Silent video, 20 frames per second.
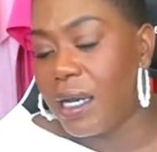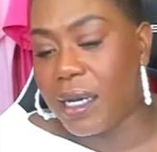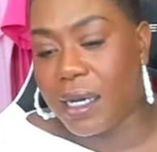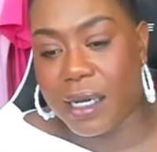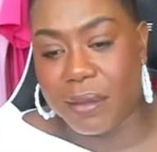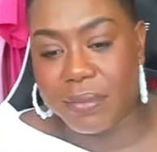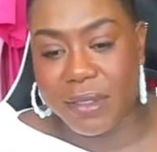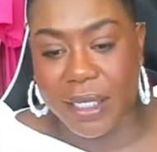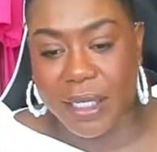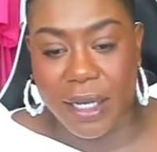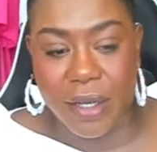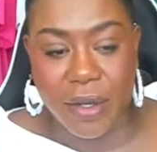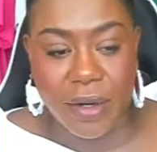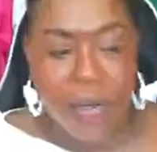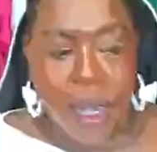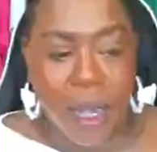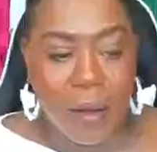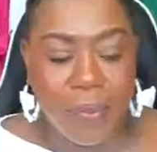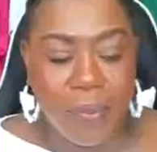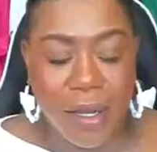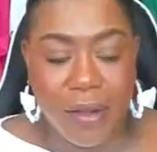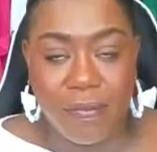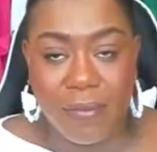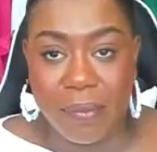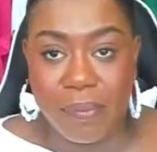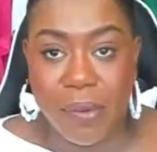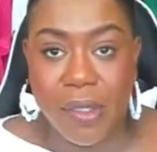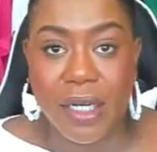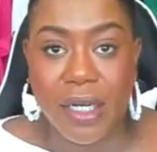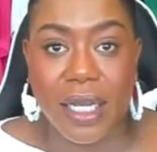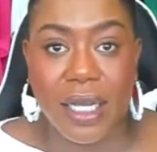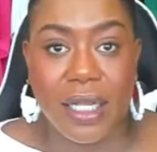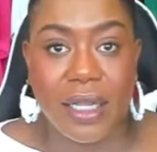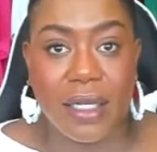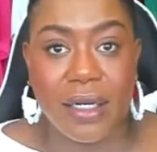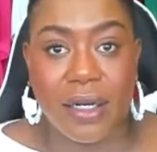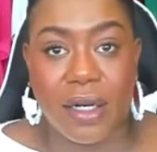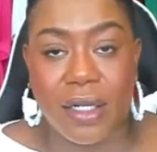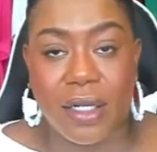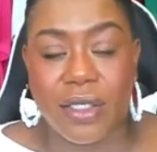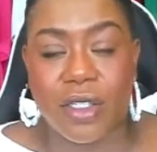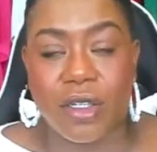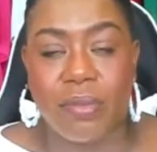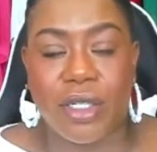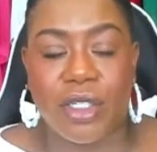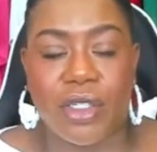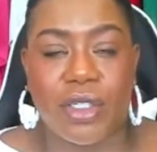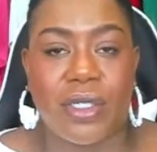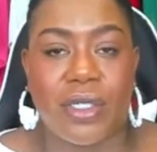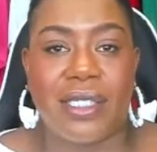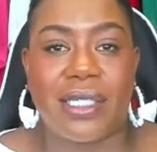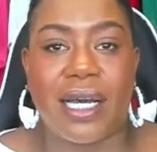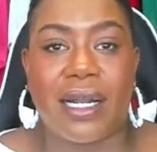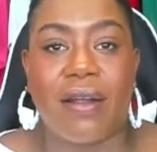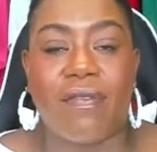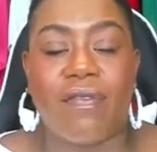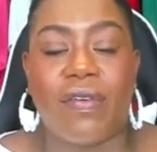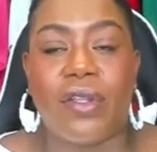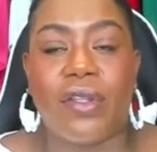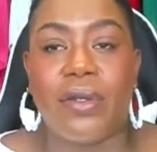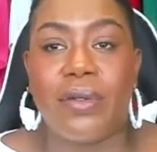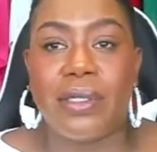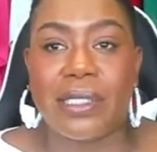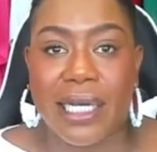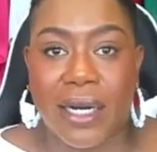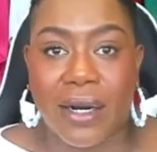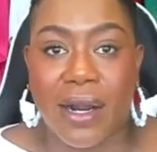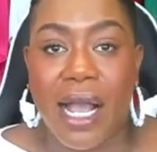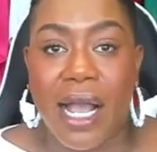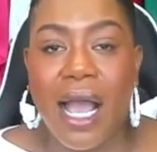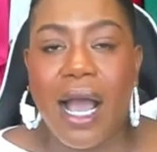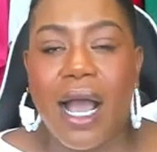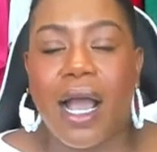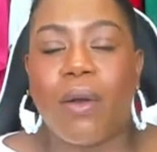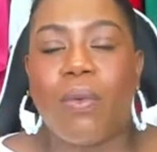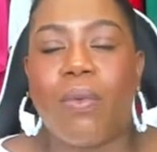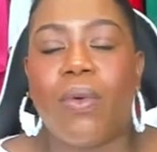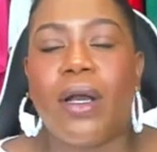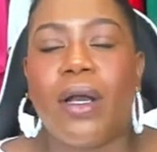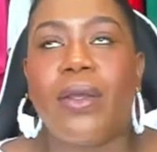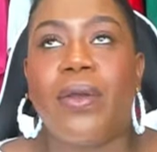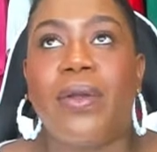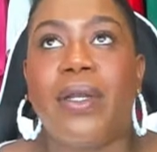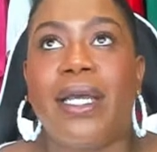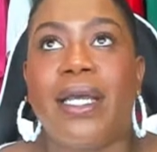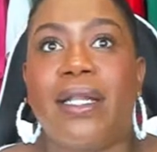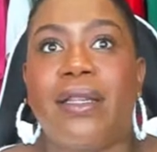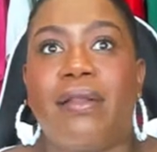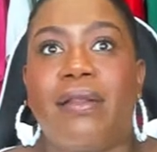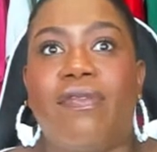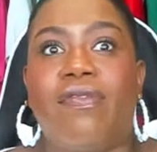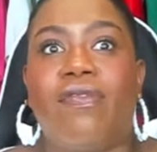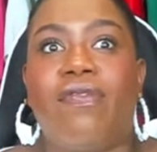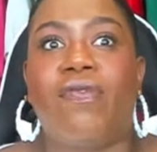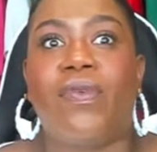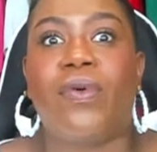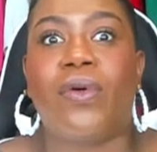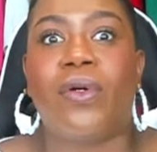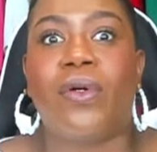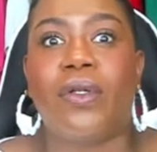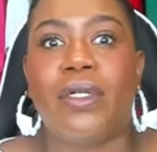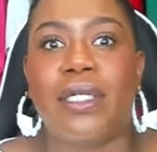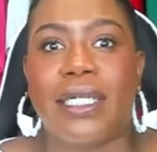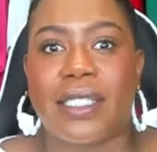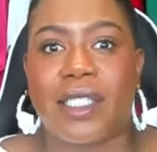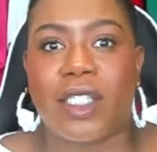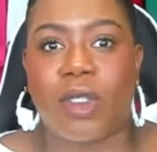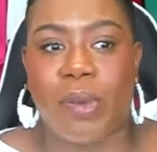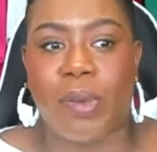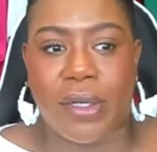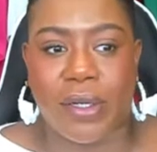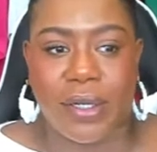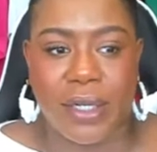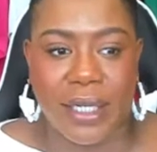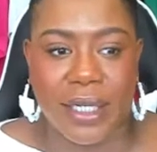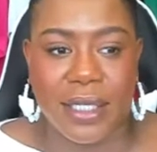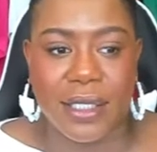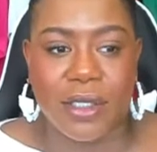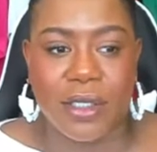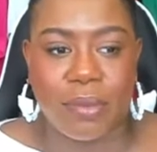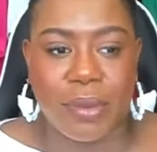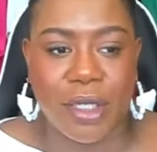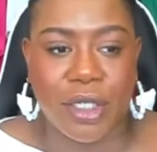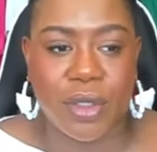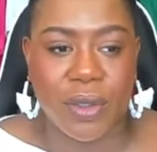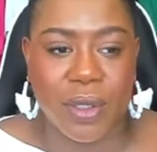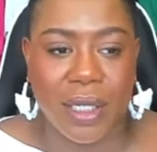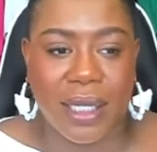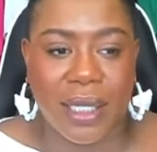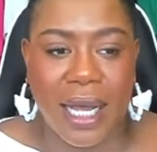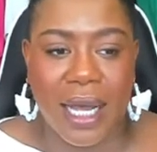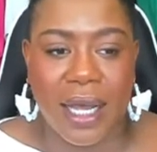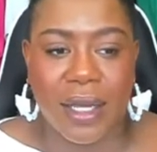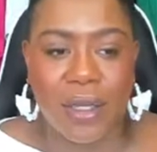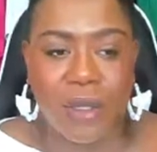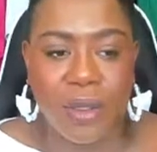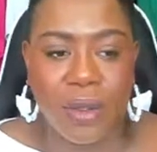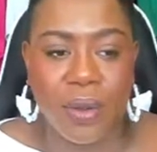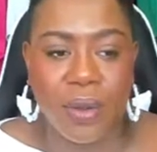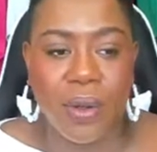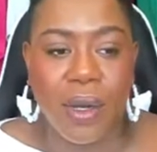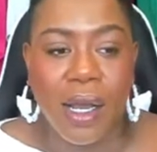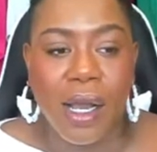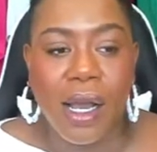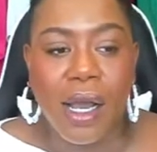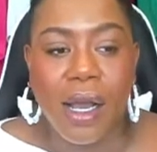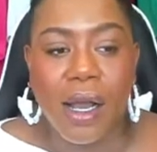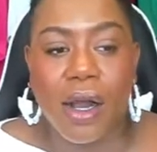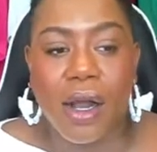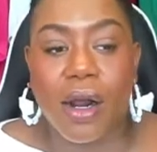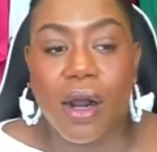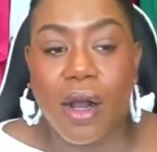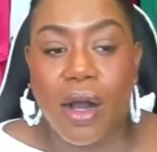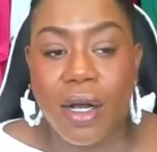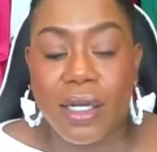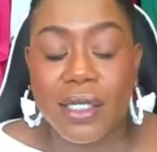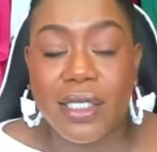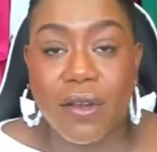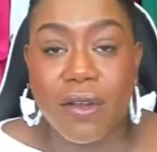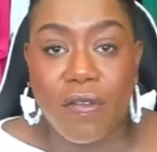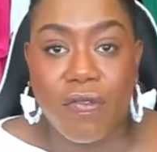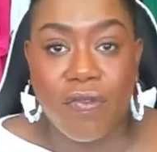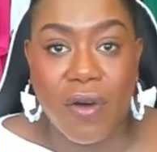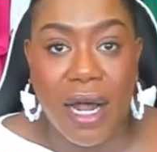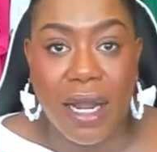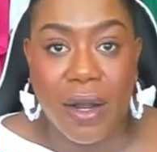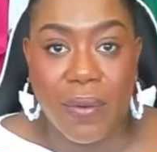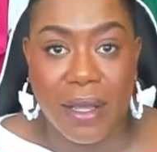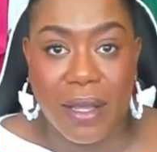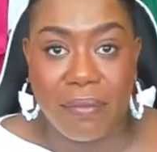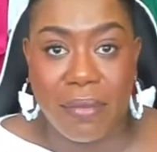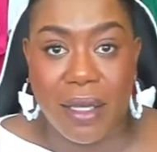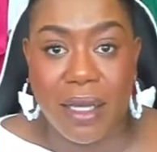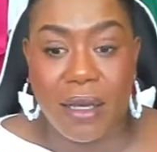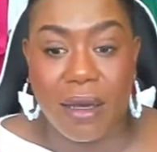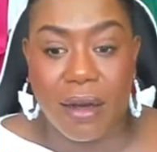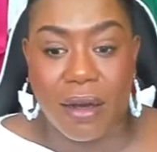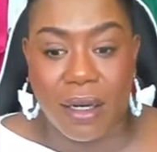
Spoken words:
to get your copy of my book. And then also make sure you sign up for the newsletter. I want you to get the full experience. So make sure that you are also following me